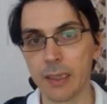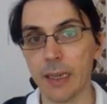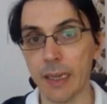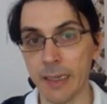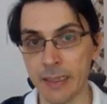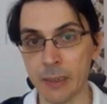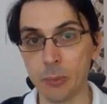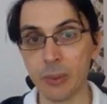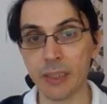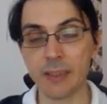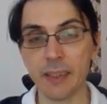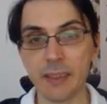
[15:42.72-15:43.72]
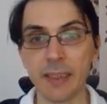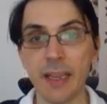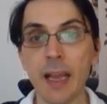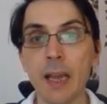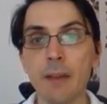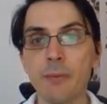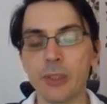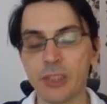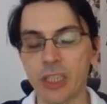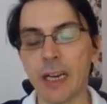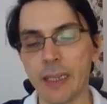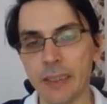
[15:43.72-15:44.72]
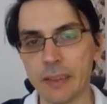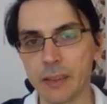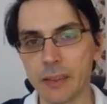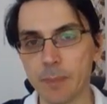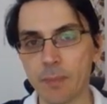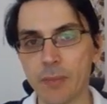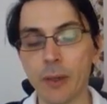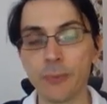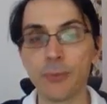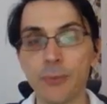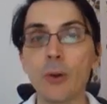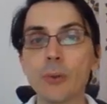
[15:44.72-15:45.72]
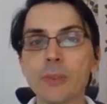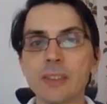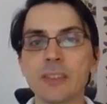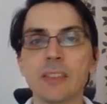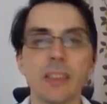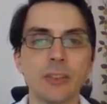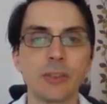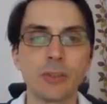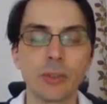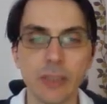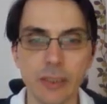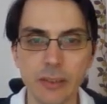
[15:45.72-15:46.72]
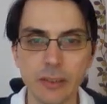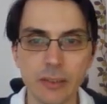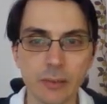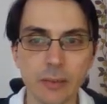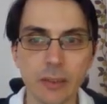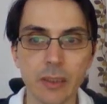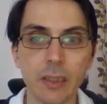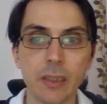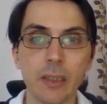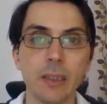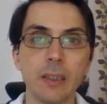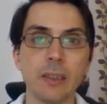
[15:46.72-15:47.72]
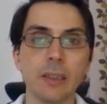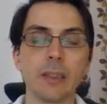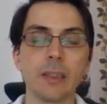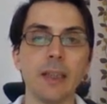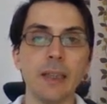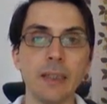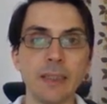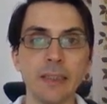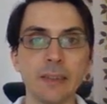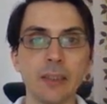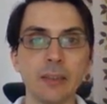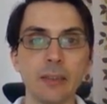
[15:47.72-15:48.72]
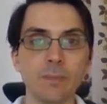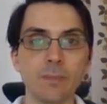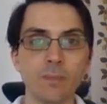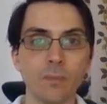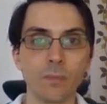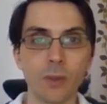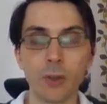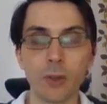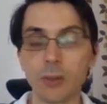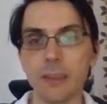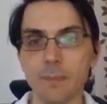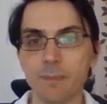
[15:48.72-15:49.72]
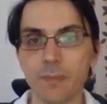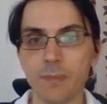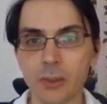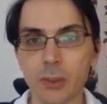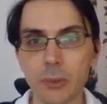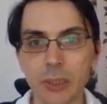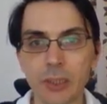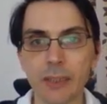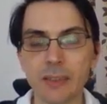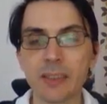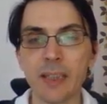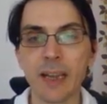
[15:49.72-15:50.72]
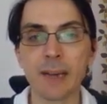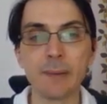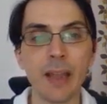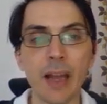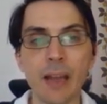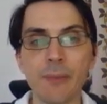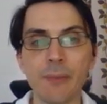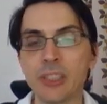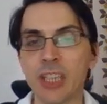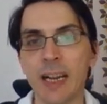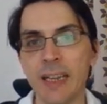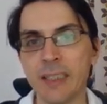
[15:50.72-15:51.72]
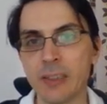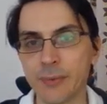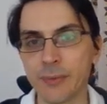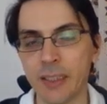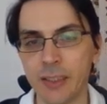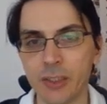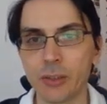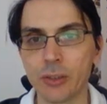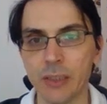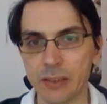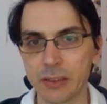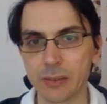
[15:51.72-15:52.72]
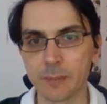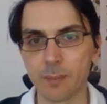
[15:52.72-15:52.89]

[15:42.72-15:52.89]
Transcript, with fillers: and we can take the average height of all these 10 students. And okay, so we got the, the average height of 10 students.